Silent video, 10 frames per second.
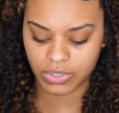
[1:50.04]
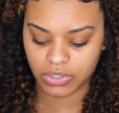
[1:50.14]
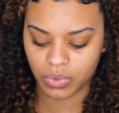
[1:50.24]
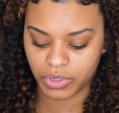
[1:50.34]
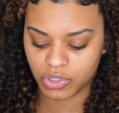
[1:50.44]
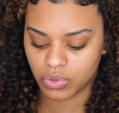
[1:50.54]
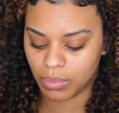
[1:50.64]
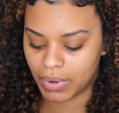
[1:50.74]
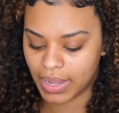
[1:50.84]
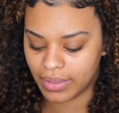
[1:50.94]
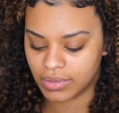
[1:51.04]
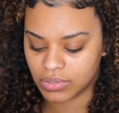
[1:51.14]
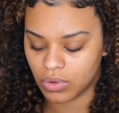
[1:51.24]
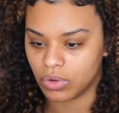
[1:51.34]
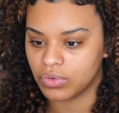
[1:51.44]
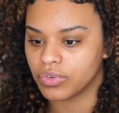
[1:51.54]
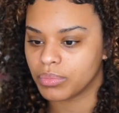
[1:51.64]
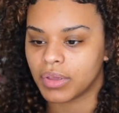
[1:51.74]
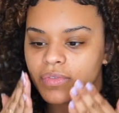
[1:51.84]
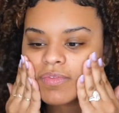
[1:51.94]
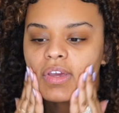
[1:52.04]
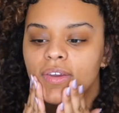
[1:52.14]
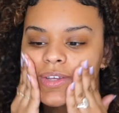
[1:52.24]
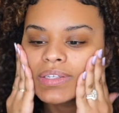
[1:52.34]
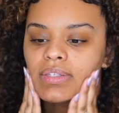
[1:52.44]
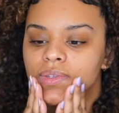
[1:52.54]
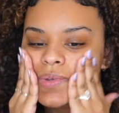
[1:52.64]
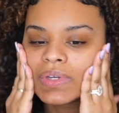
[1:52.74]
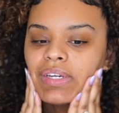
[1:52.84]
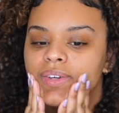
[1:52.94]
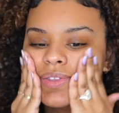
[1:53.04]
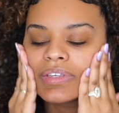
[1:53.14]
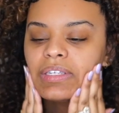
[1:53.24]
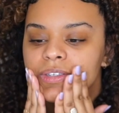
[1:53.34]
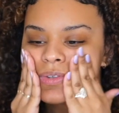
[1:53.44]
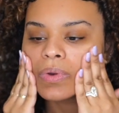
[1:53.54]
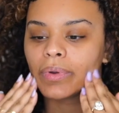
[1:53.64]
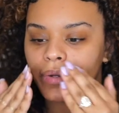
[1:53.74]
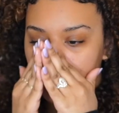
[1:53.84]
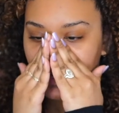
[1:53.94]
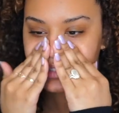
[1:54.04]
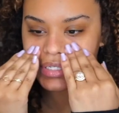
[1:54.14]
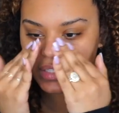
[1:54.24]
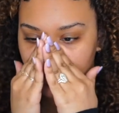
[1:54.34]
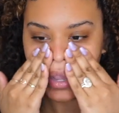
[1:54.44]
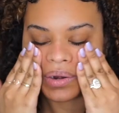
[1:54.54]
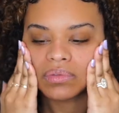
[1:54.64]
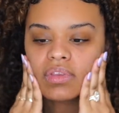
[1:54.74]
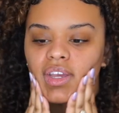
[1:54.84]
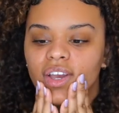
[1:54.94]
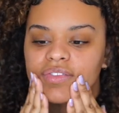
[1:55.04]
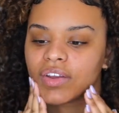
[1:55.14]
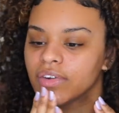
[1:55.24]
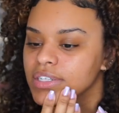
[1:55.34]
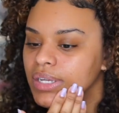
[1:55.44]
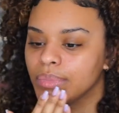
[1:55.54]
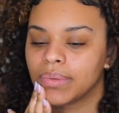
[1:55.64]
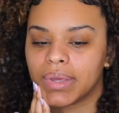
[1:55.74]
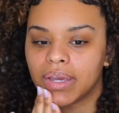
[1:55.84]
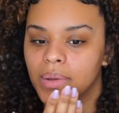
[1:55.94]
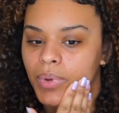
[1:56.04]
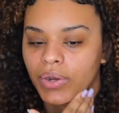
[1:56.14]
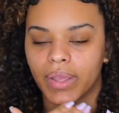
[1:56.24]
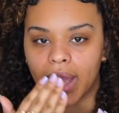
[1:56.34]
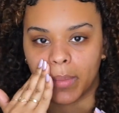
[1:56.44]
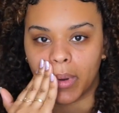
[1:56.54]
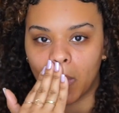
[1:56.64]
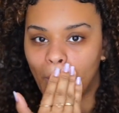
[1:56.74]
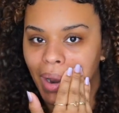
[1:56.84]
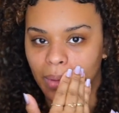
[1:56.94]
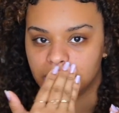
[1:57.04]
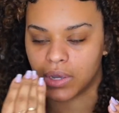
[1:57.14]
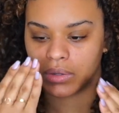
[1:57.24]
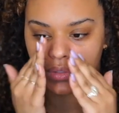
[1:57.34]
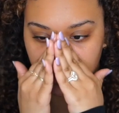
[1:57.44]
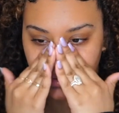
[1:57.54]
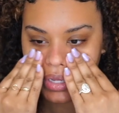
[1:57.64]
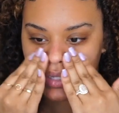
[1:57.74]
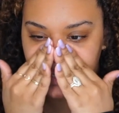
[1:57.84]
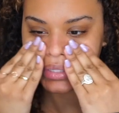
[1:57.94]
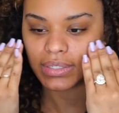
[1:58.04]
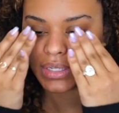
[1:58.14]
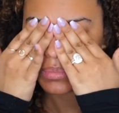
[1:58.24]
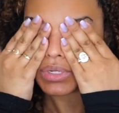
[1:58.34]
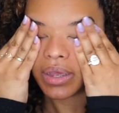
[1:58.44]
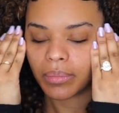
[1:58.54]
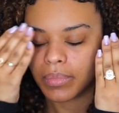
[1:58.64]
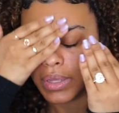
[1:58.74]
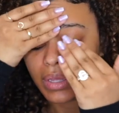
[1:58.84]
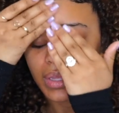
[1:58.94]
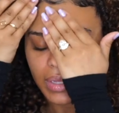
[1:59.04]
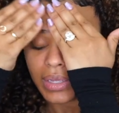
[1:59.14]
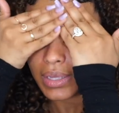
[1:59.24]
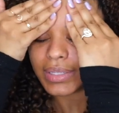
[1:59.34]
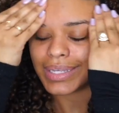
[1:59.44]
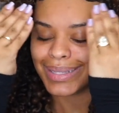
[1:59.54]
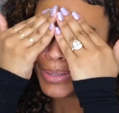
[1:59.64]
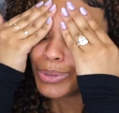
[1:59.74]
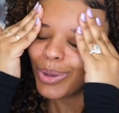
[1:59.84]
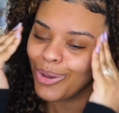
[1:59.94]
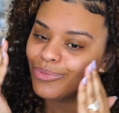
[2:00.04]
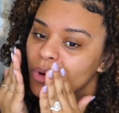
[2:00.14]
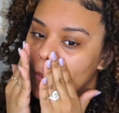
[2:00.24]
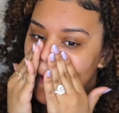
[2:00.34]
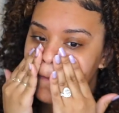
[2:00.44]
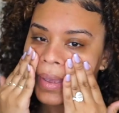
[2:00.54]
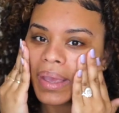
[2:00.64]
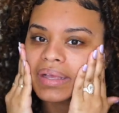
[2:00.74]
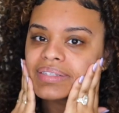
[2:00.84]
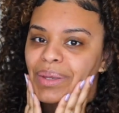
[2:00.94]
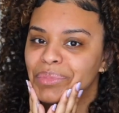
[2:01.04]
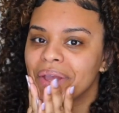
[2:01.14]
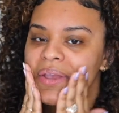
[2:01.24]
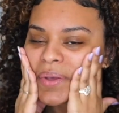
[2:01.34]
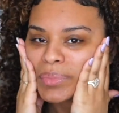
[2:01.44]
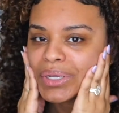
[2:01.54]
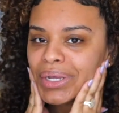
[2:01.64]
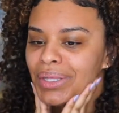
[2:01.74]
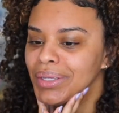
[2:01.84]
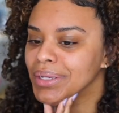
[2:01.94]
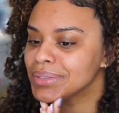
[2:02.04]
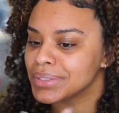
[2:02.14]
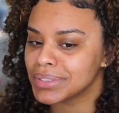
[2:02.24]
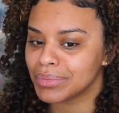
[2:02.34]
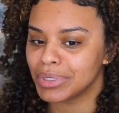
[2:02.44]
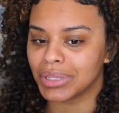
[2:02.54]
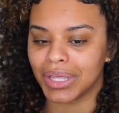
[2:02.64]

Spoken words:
I'm just going to apply this all over my face. This is so weird, you guys, because I don't think I've ever done my makeup on camera while I'm talking to you guys at the same time. It's a little overwhelming because I'm like, oh my god, they get to see me